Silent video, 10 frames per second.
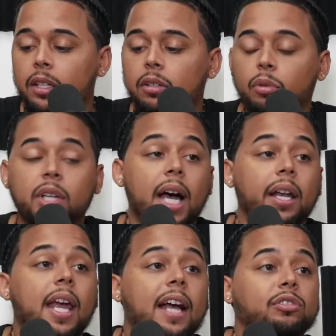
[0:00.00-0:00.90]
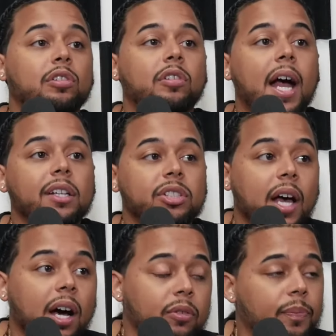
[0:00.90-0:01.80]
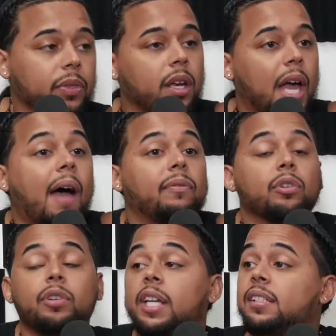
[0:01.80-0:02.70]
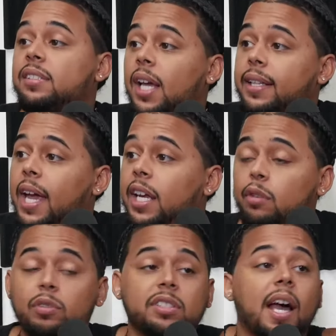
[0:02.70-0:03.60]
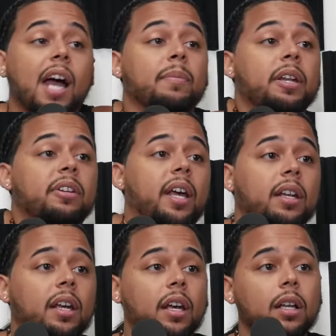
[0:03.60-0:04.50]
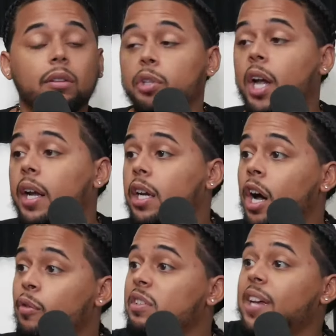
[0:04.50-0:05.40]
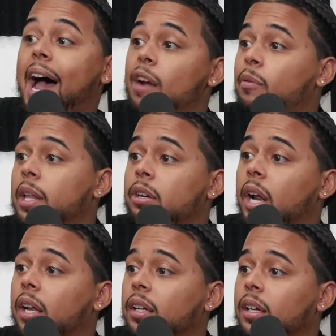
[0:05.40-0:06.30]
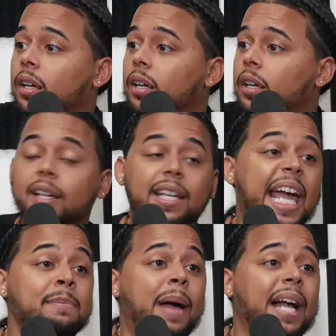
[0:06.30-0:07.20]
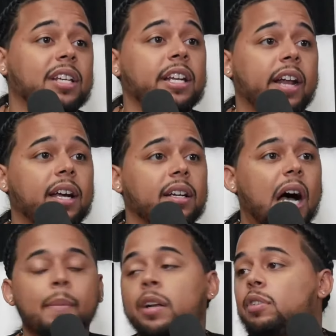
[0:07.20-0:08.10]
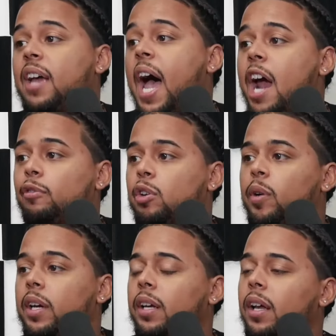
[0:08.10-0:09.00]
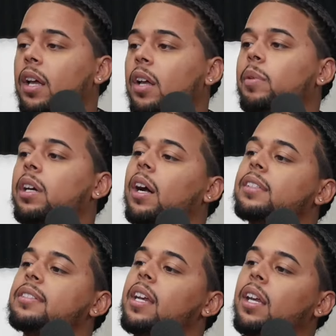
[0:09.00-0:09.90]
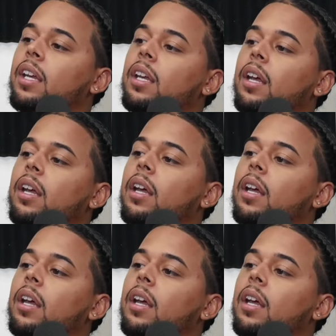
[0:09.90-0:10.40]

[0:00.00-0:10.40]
Lil Yachty has crashed out. After he said that he retired from the internet, Lil Yachty unretired from the internet. He came back to the internet. I'm unretired real quick because he